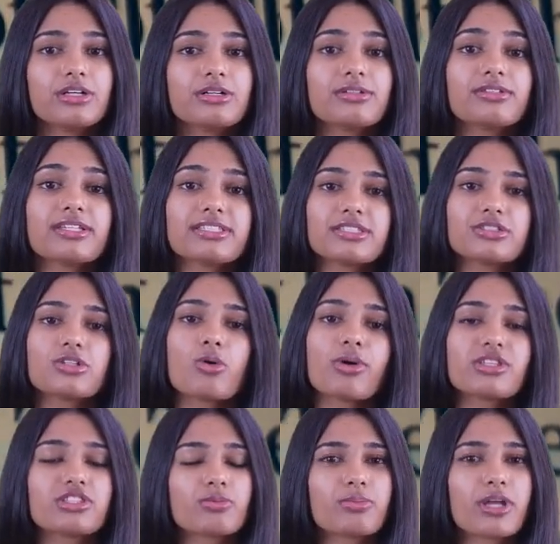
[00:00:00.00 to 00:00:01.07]
This is going
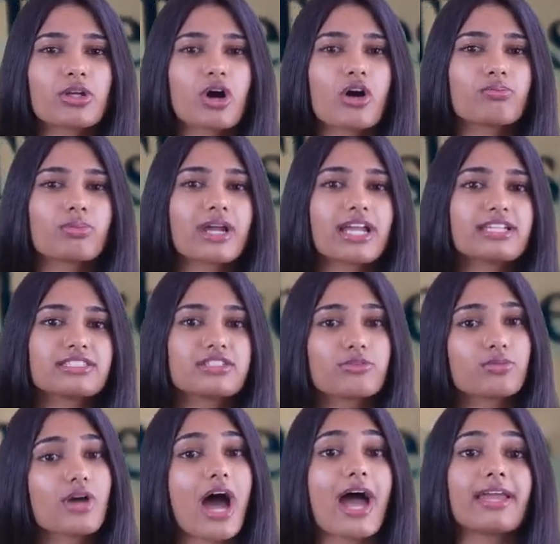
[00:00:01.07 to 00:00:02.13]
to be a comprehensive
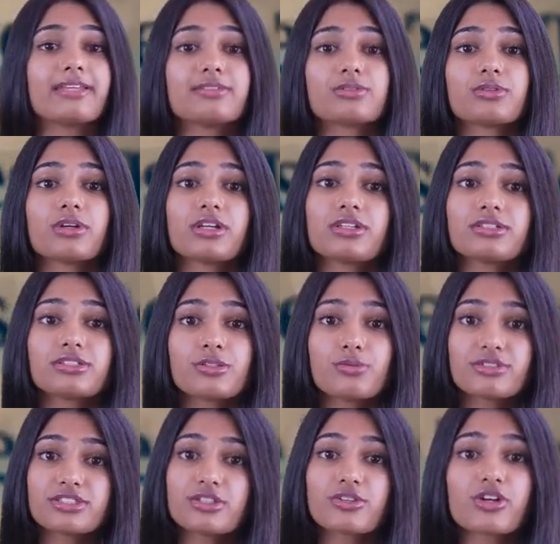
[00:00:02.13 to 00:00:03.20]
guide, so
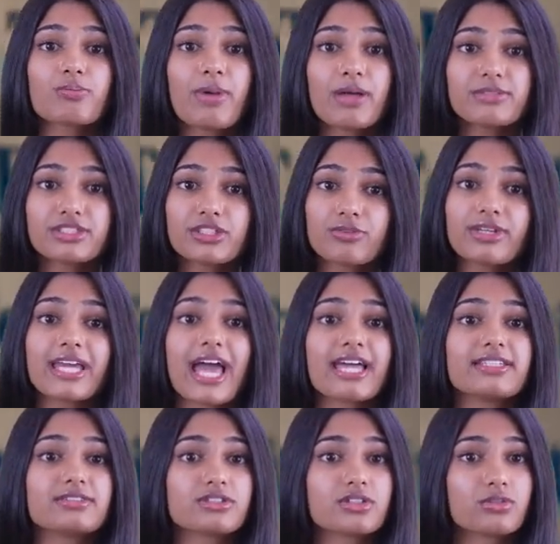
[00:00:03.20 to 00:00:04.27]
stick around till the
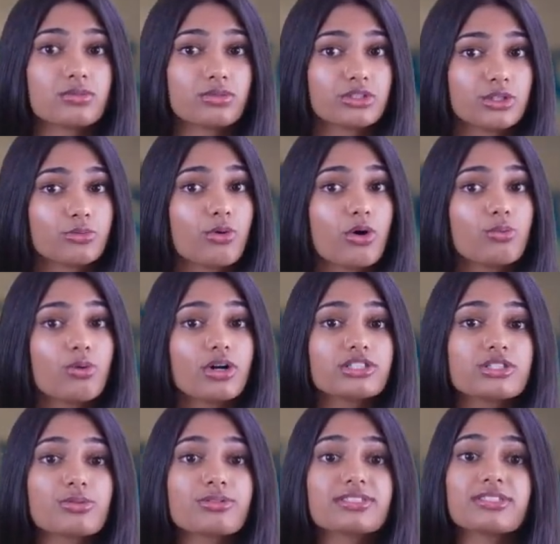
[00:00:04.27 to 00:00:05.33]
end. You won't want
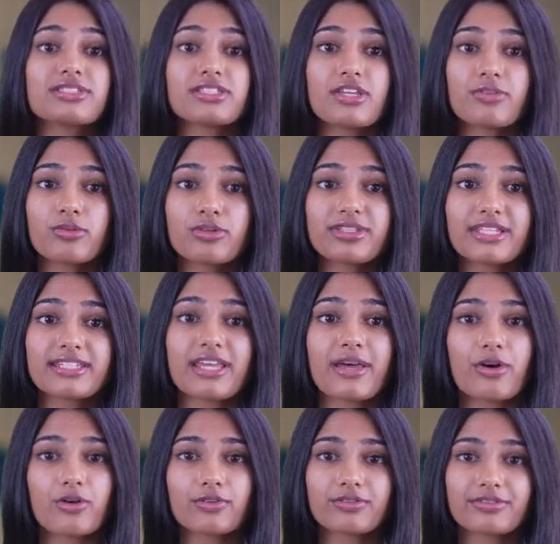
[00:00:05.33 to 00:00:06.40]
to miss a single
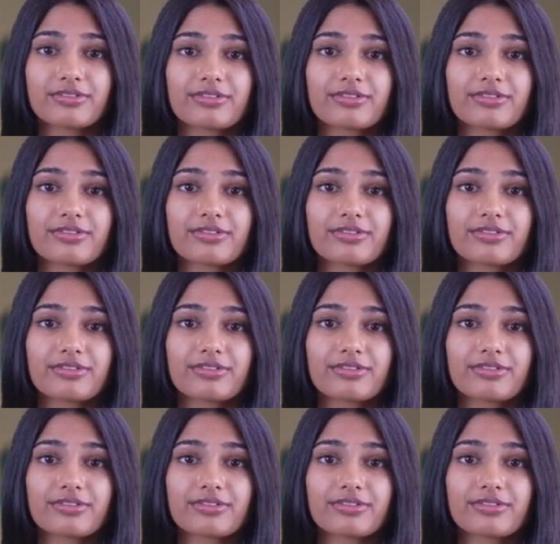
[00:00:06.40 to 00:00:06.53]
detail.